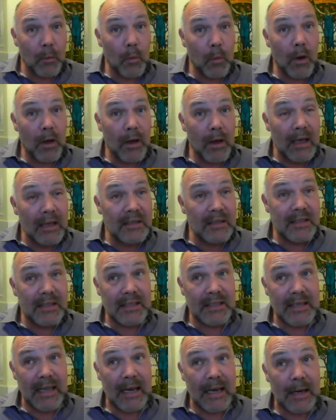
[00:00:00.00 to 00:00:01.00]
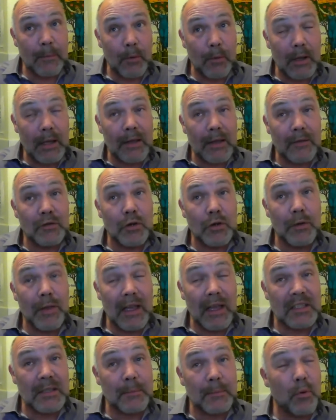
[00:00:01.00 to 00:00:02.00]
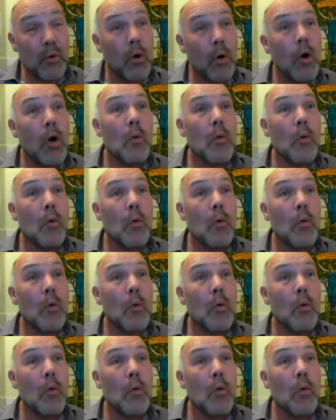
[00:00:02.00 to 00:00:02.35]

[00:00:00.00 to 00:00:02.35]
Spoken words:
worker sustainable and gives you that support,